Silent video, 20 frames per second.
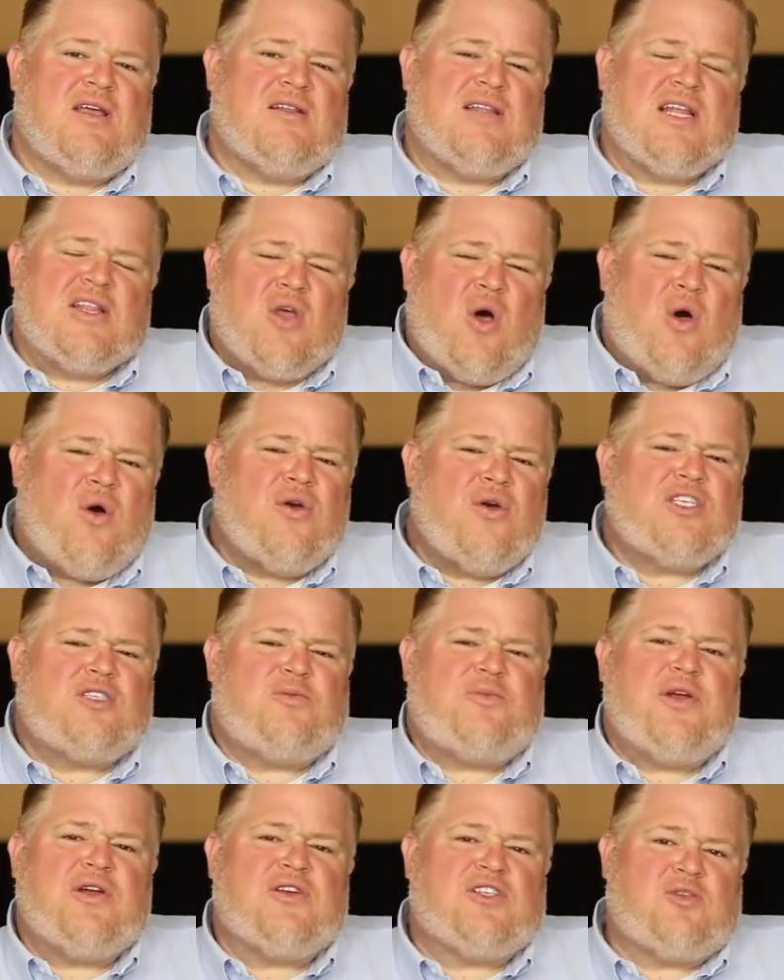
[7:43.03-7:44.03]
That the Holy
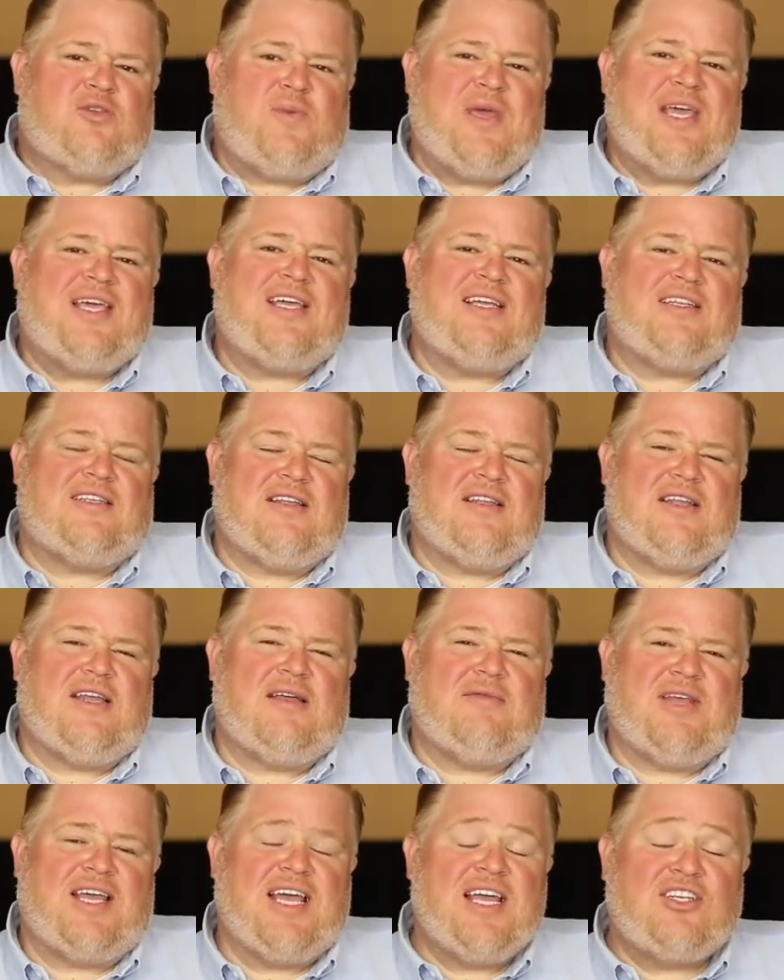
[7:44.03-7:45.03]
Spirit is speaking to
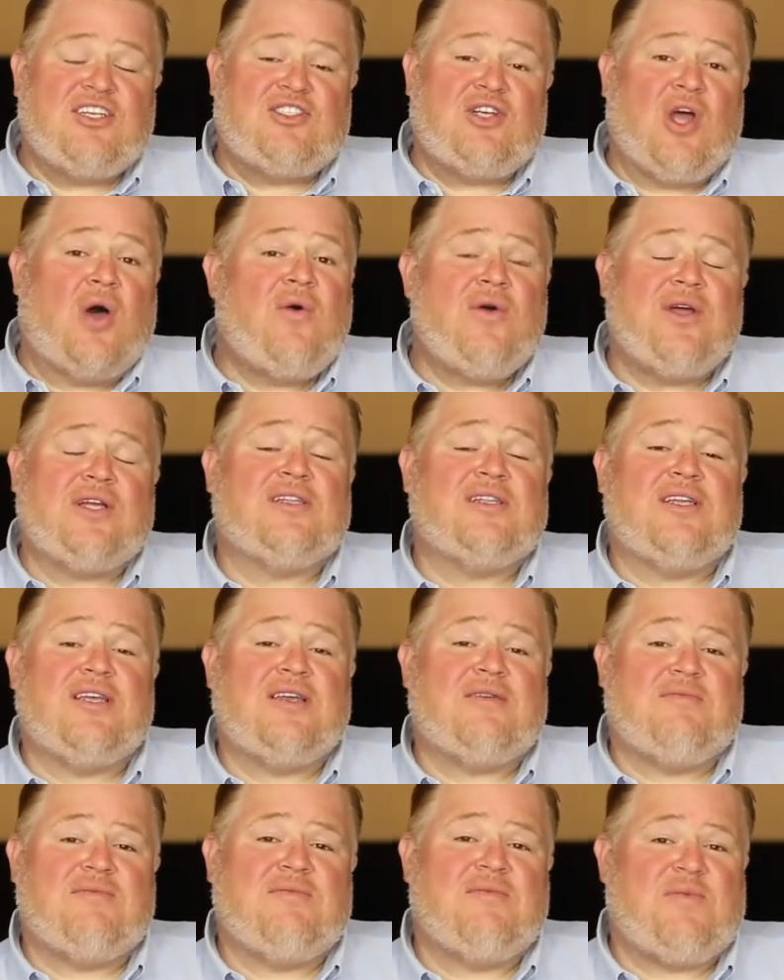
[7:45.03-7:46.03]
them, that He's showing
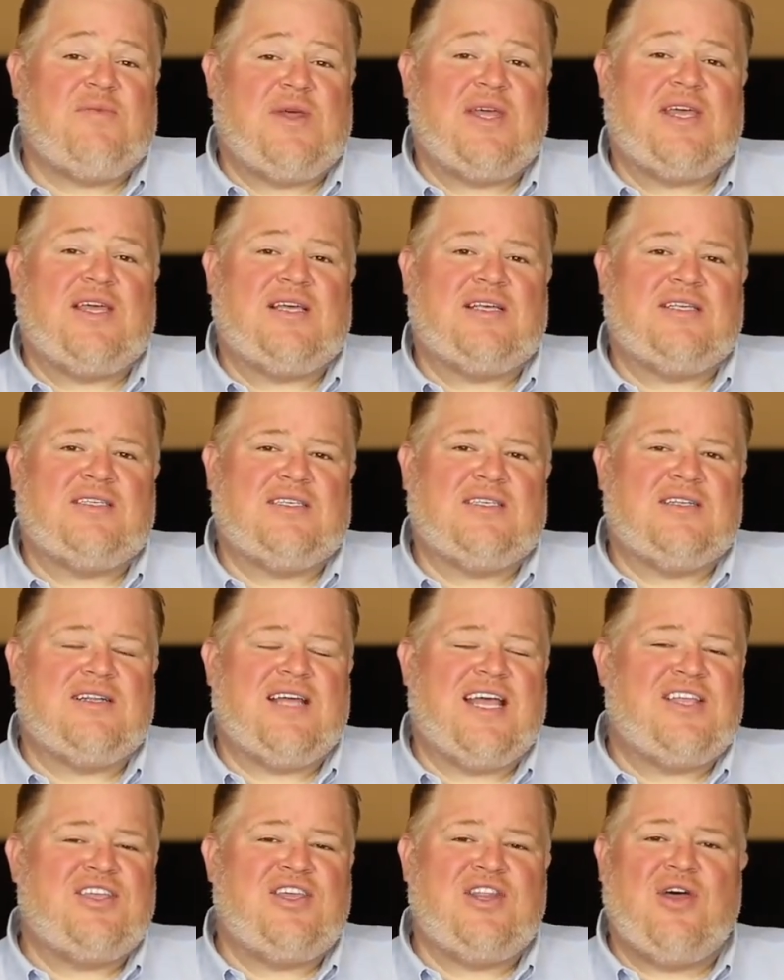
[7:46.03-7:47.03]
them things. And,
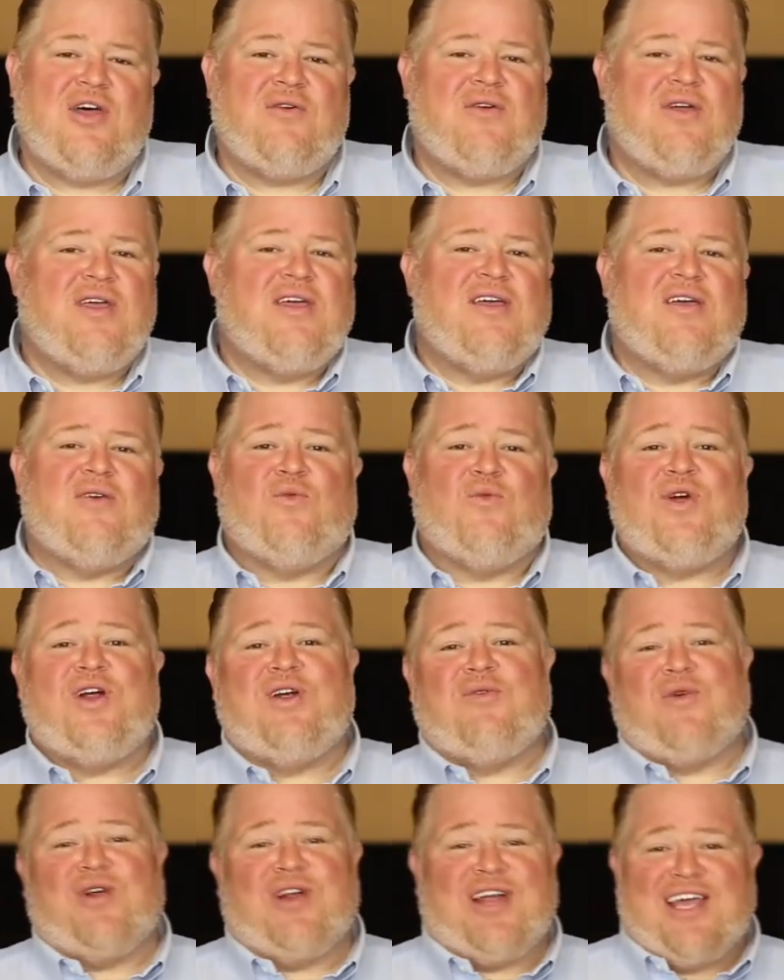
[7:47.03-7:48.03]
and you know,
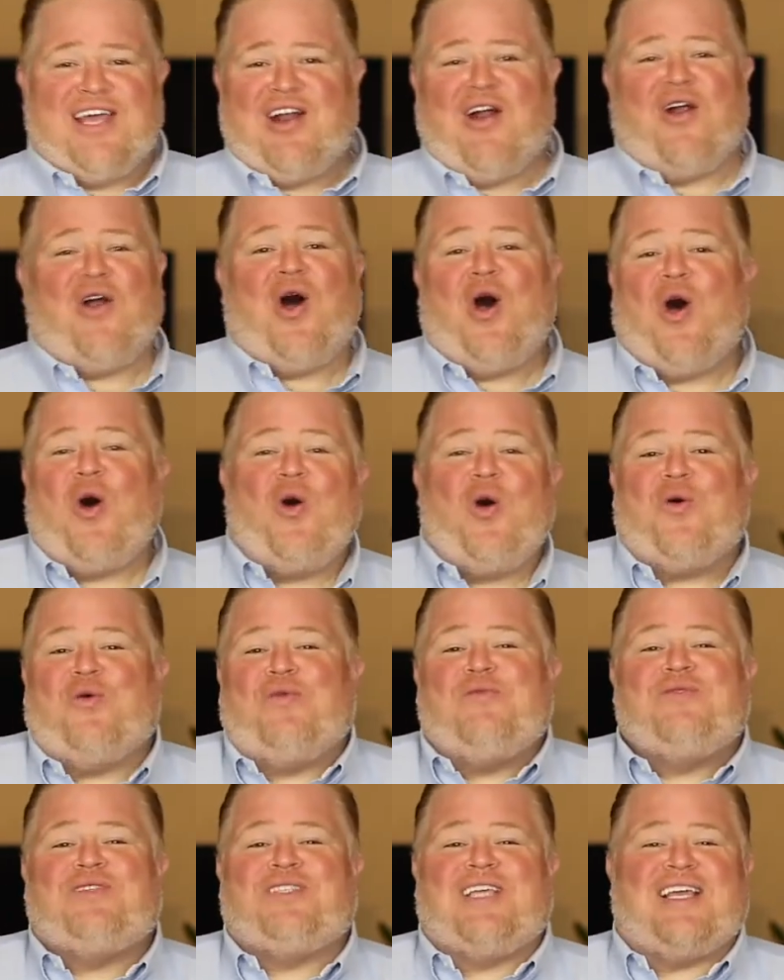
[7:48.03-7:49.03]
we're, we're in our
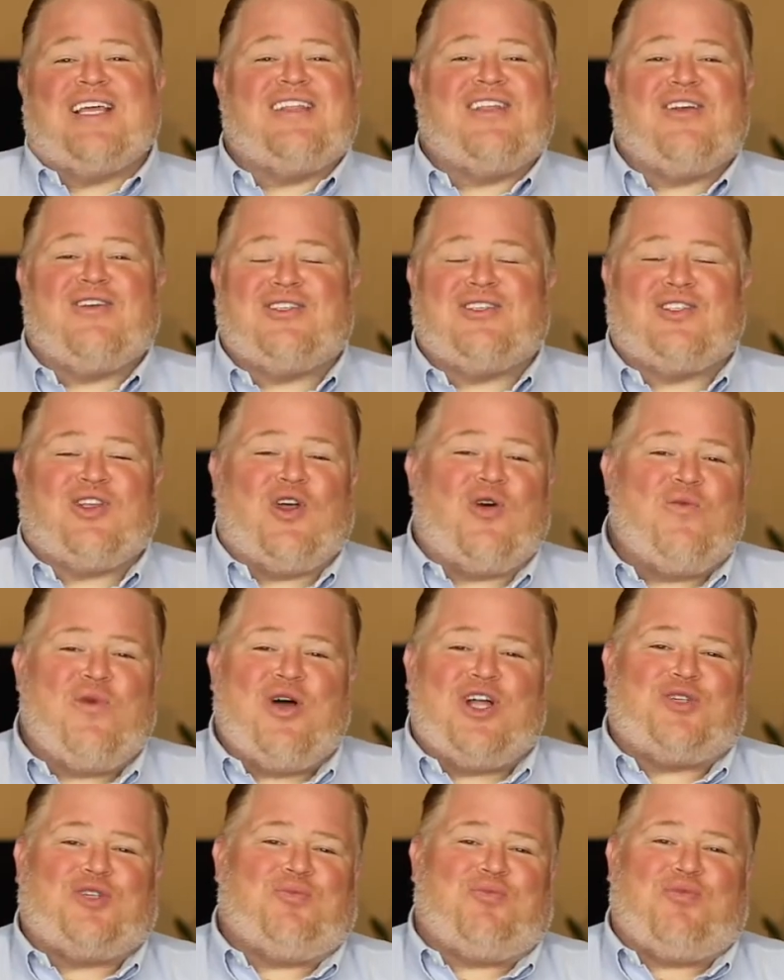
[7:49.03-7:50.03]
homes and there's so
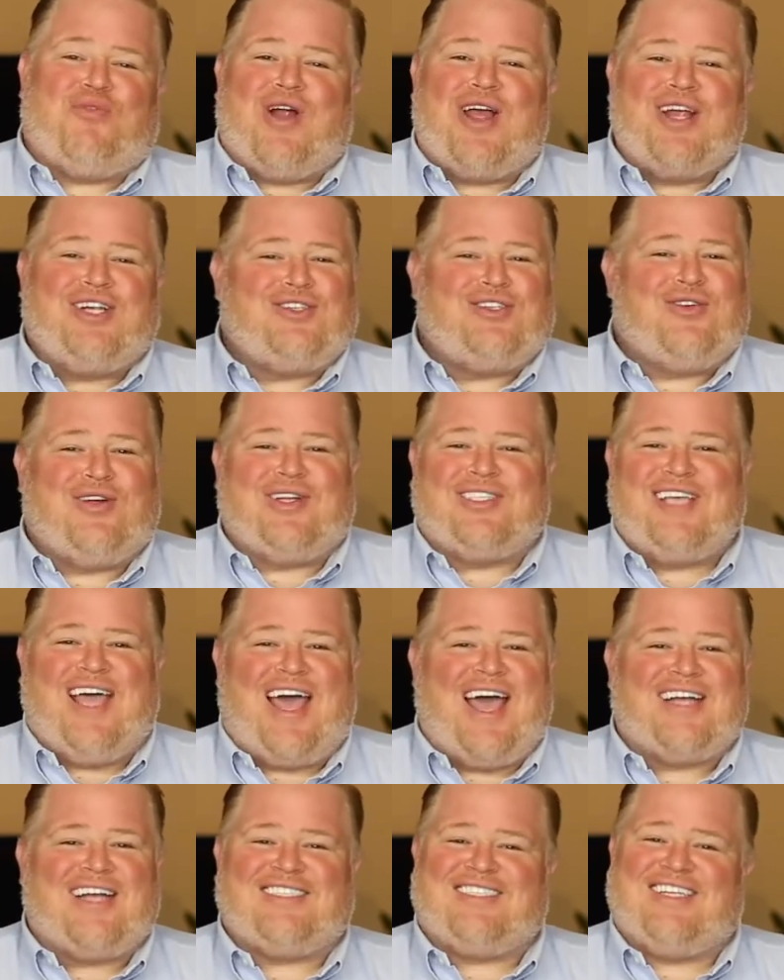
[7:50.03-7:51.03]
much pressure
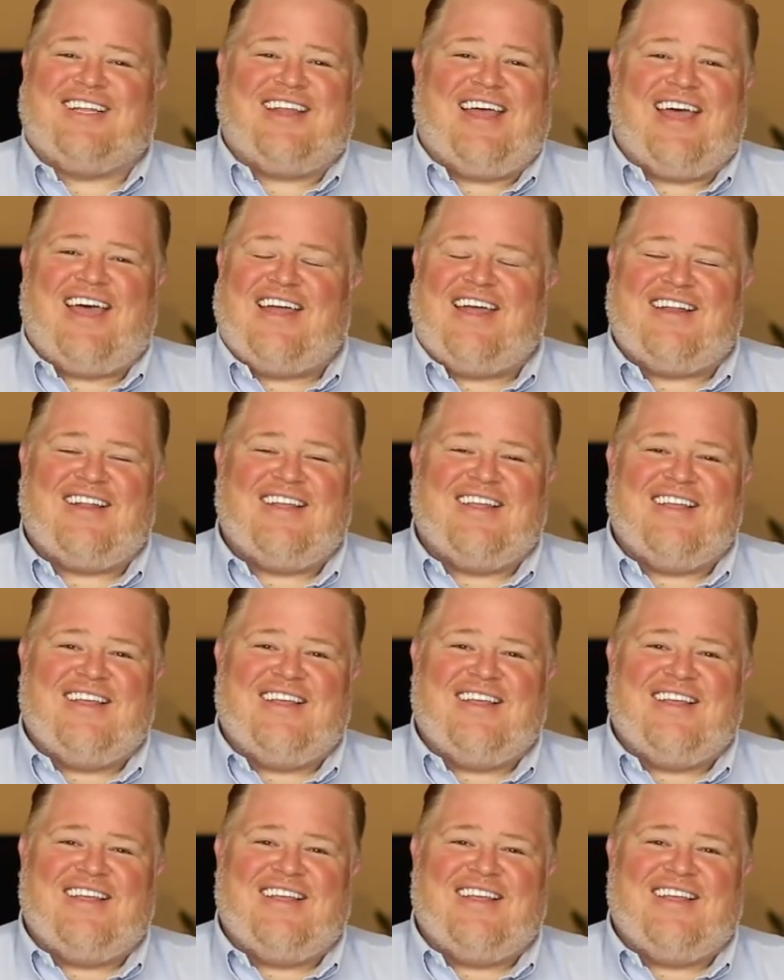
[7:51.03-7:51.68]
attached to that.